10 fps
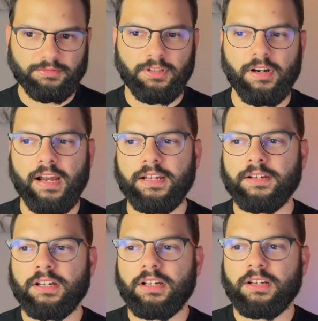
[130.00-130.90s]
all right?
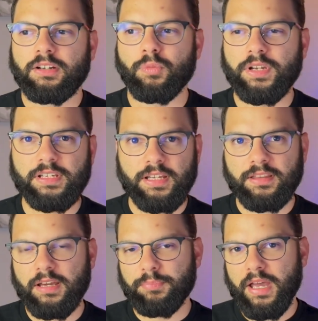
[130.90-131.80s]
We did
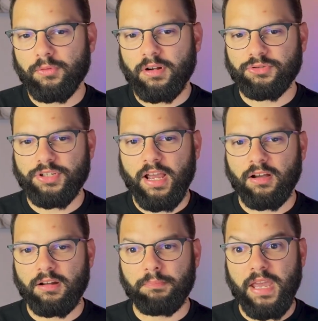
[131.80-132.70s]
that background check
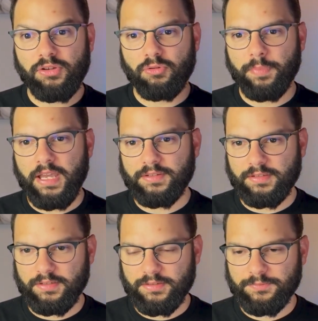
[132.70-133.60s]
on a manual
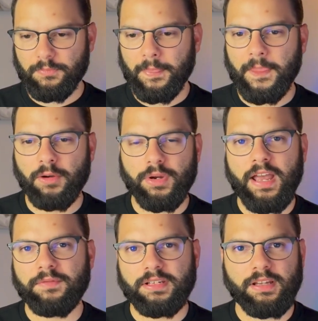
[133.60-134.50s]
basis, and we
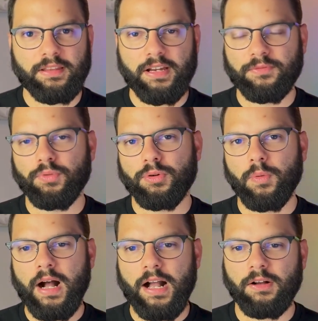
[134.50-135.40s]
haven't done that for a
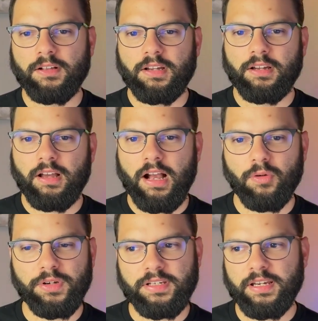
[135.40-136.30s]
while. How
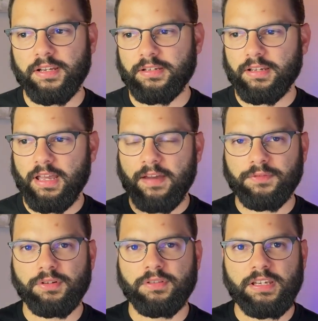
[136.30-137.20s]
we did it:
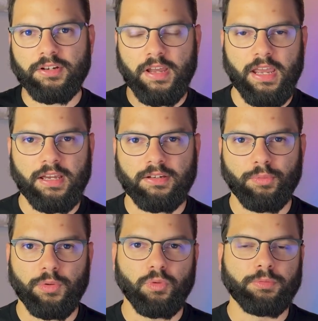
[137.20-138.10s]
after the year end,
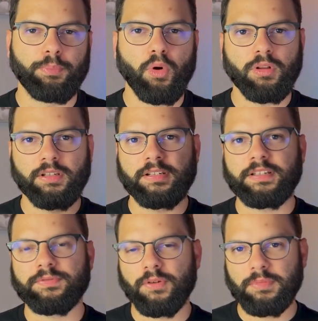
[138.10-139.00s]
we would pull a
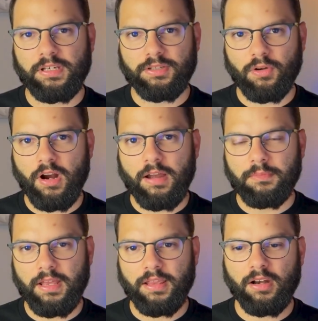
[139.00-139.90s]
list from eScribe
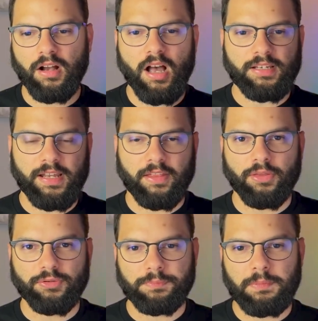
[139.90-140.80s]
and then contact
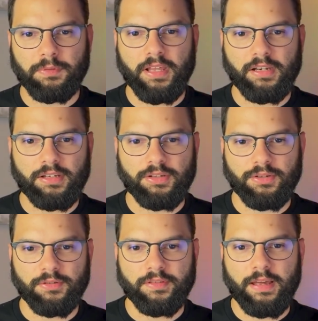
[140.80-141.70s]
those people that need to
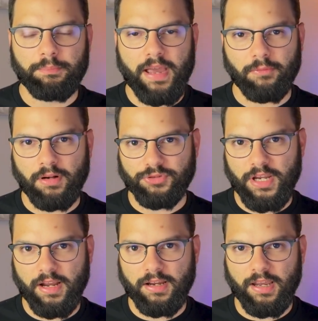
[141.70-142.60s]
do that background
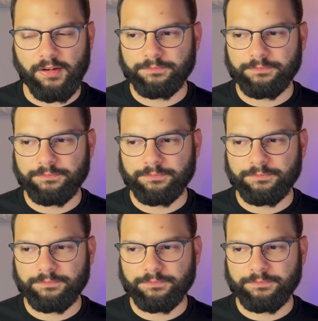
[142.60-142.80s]
check again.